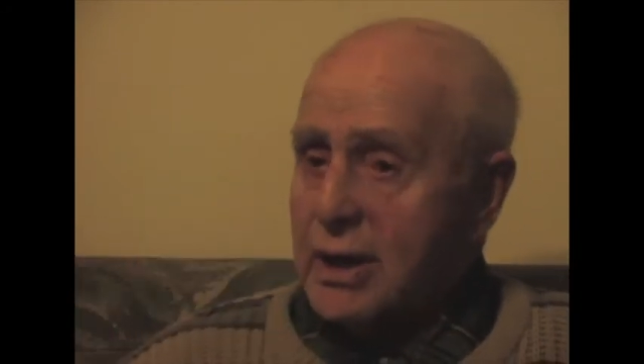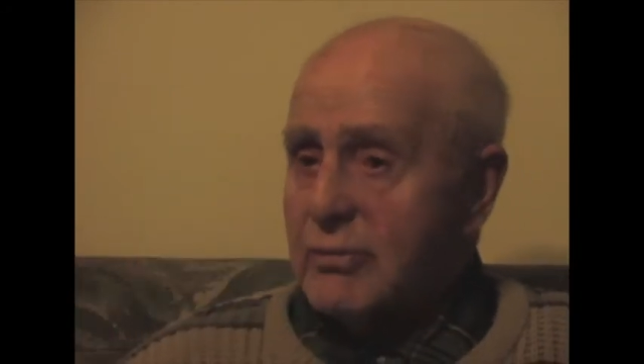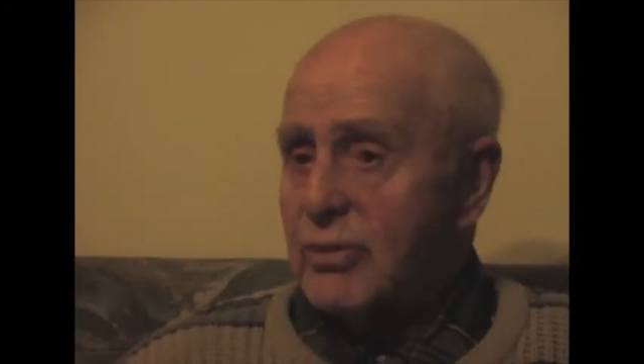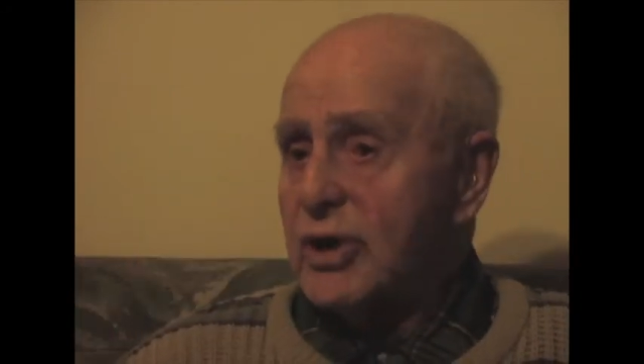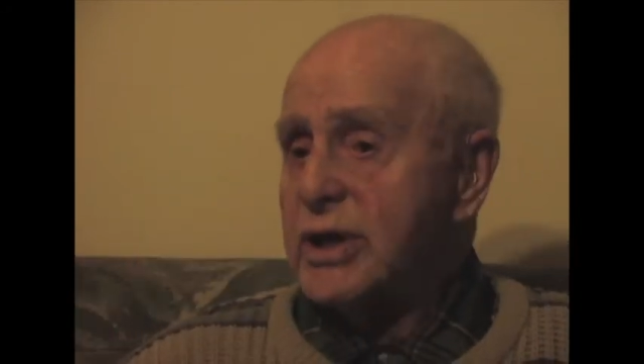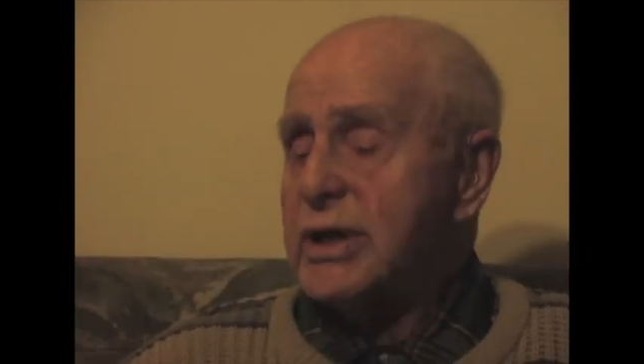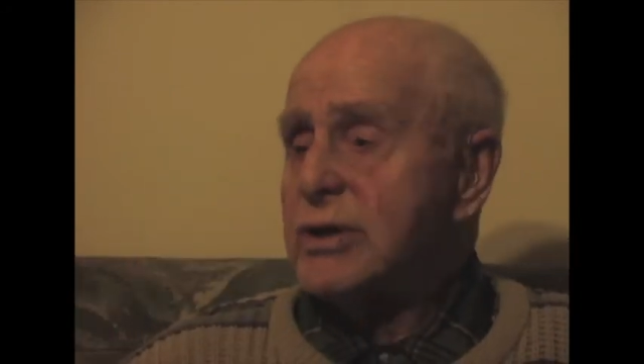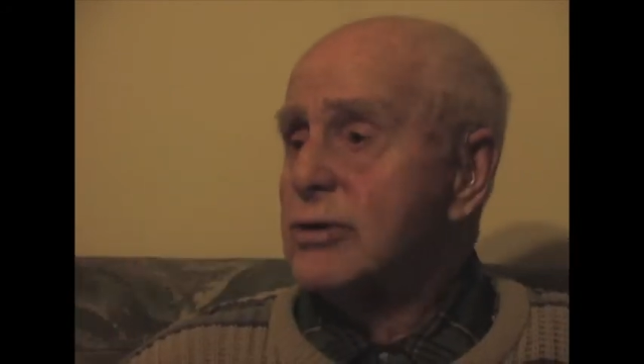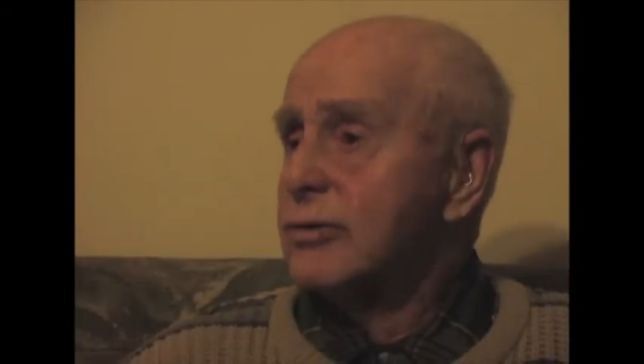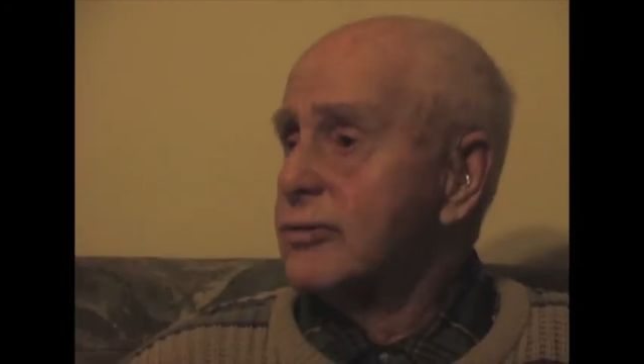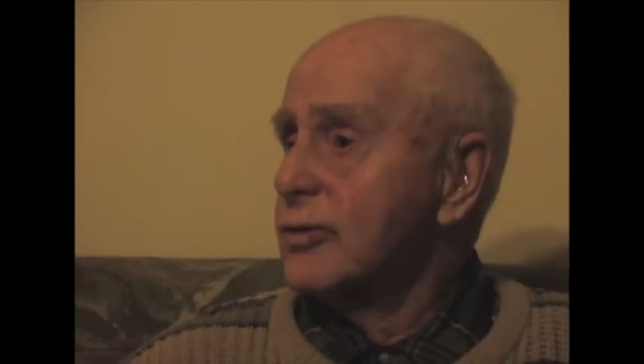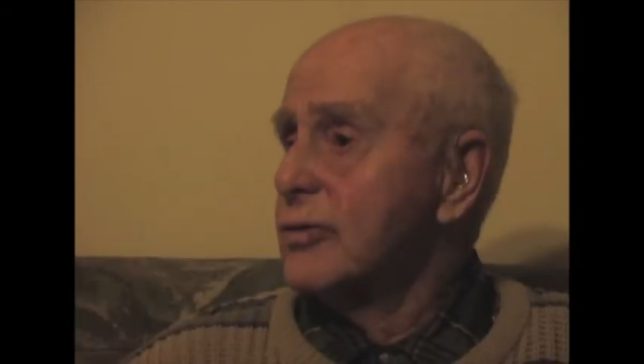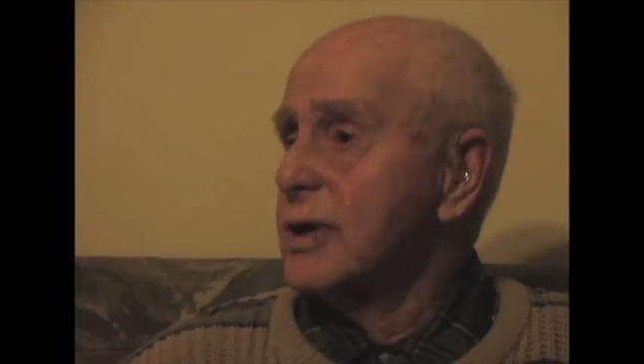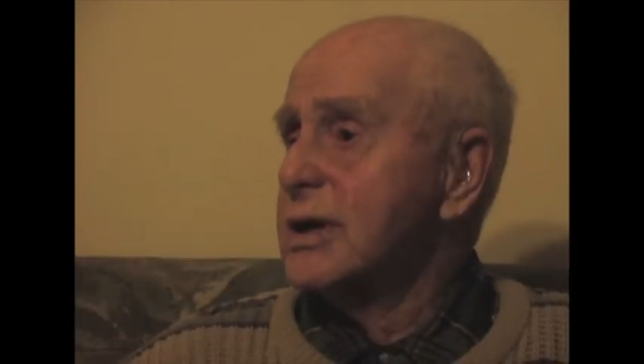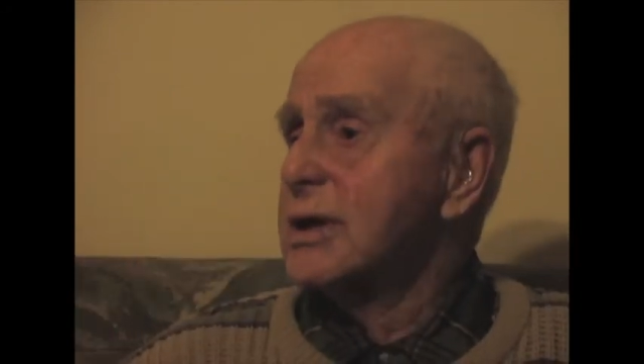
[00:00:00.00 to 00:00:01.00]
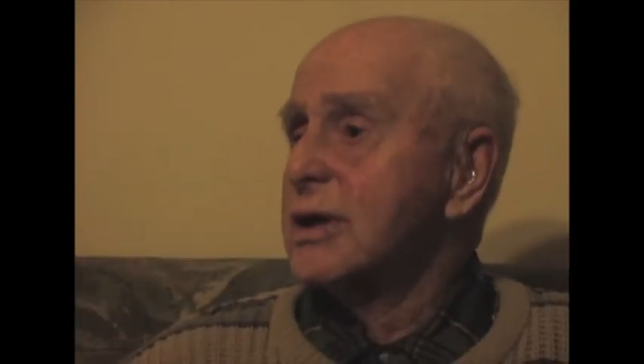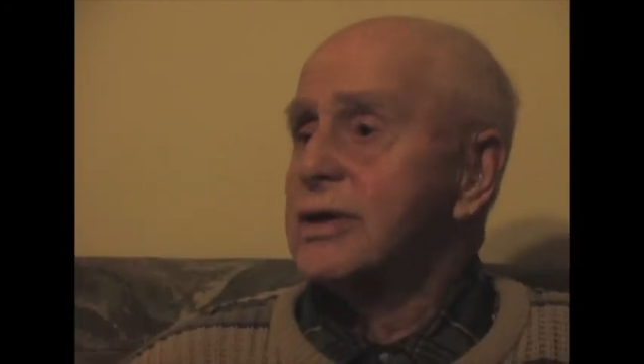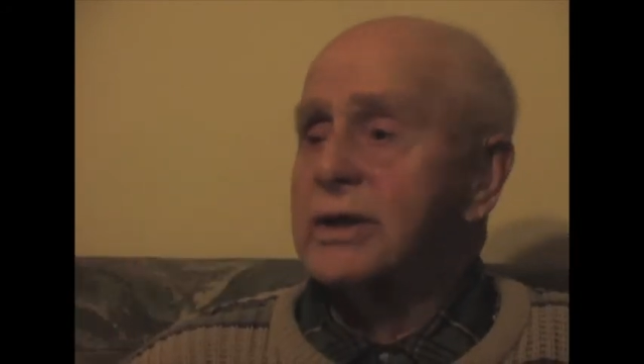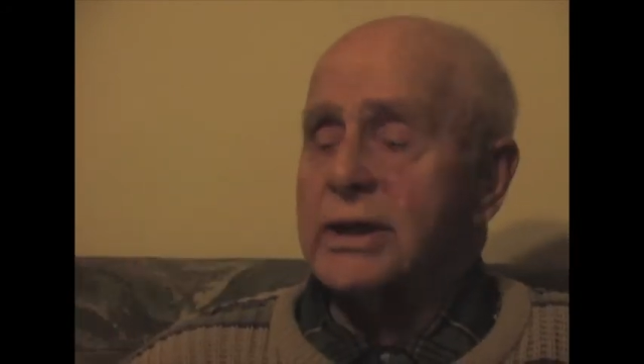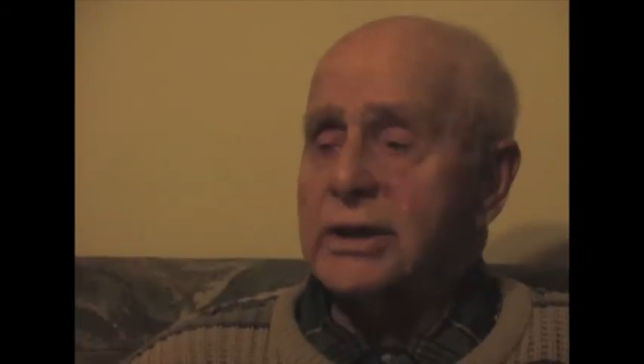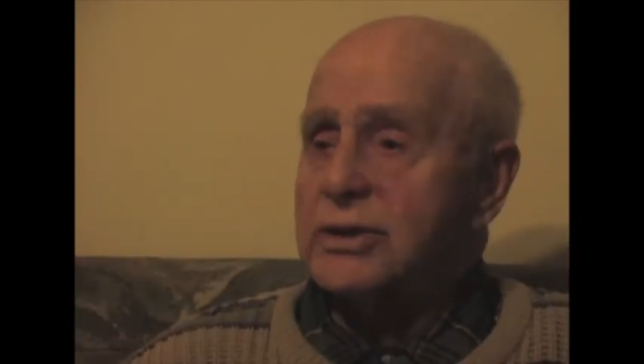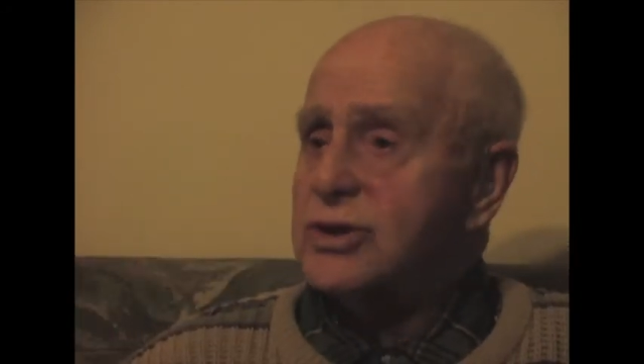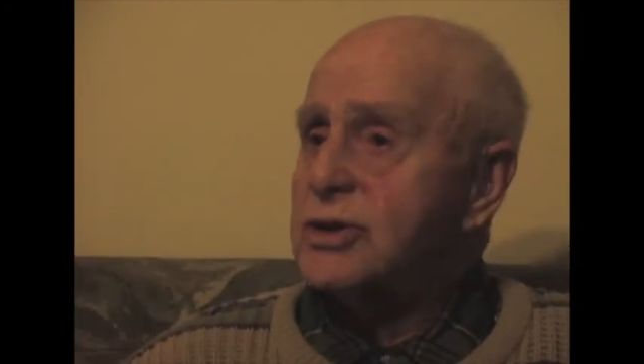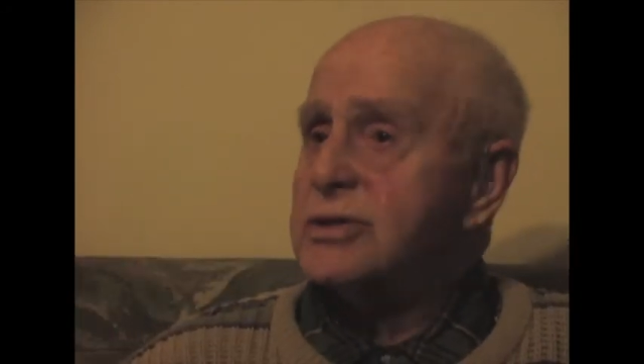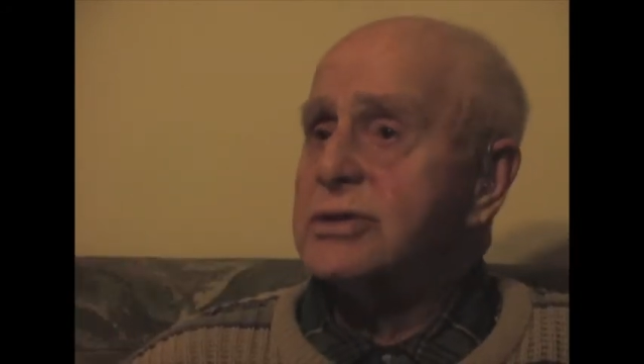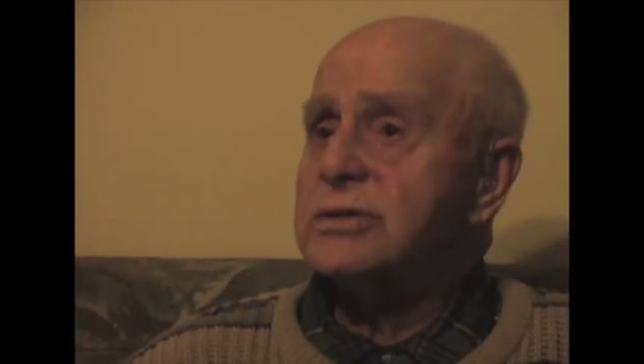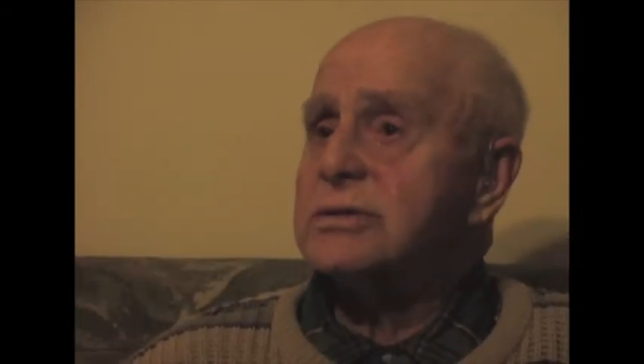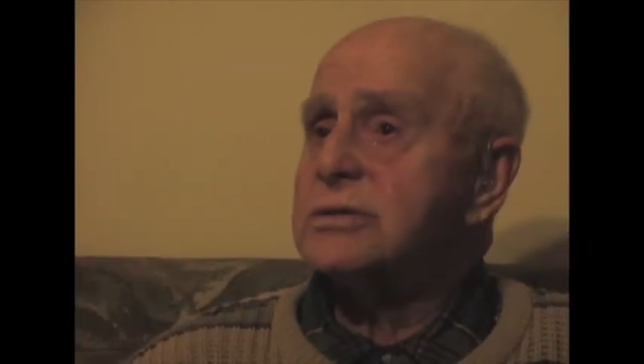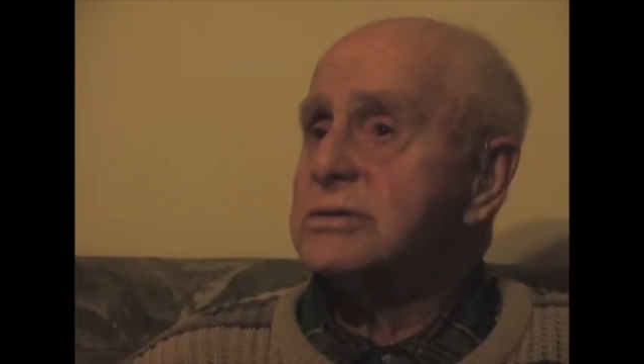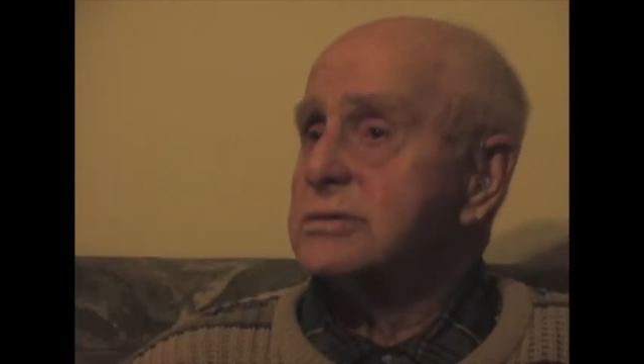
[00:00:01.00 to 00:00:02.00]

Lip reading: But he overrun the thing, just